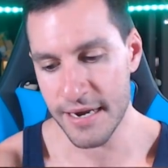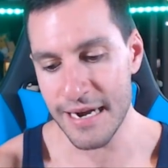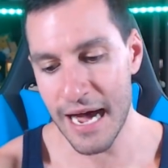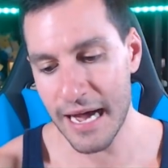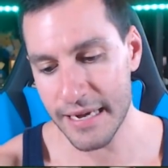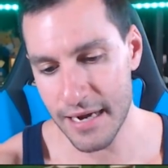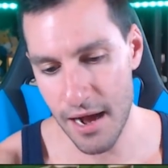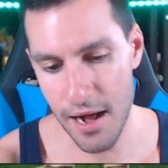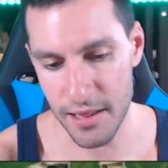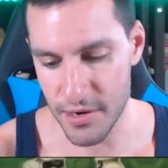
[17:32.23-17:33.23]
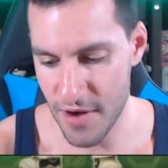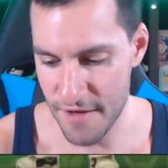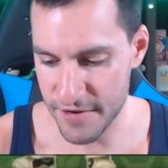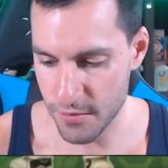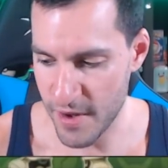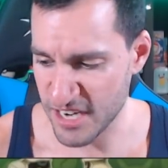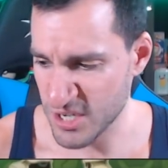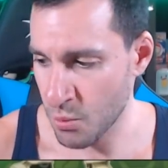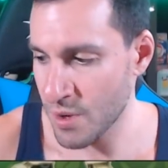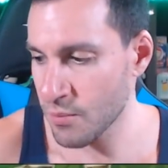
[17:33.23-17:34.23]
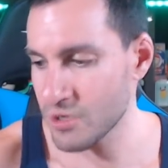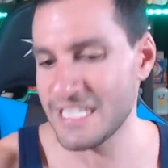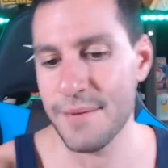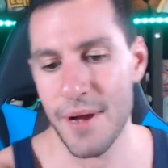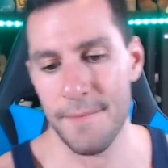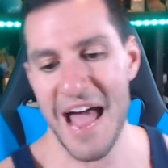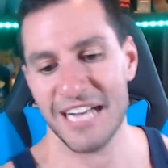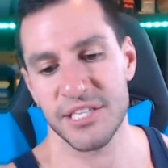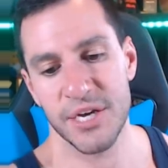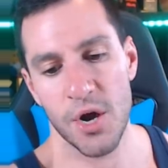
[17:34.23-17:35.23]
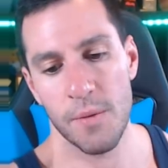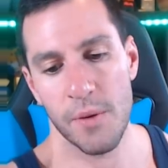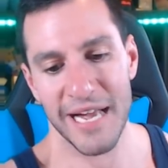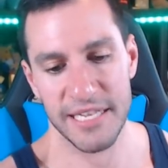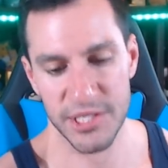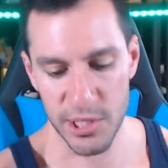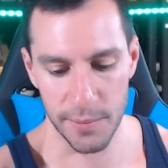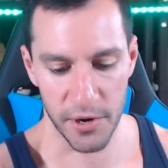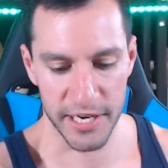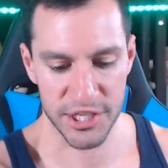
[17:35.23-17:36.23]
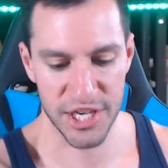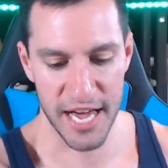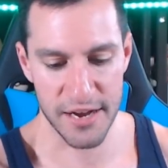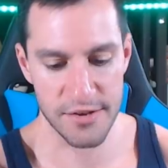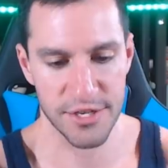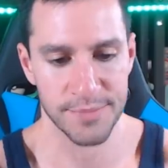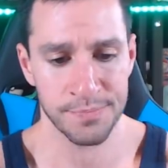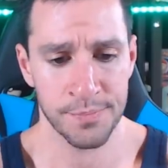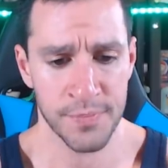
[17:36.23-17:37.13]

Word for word: Non-holographic rare. So one more team up pack to go, but we got two Burning Shadows.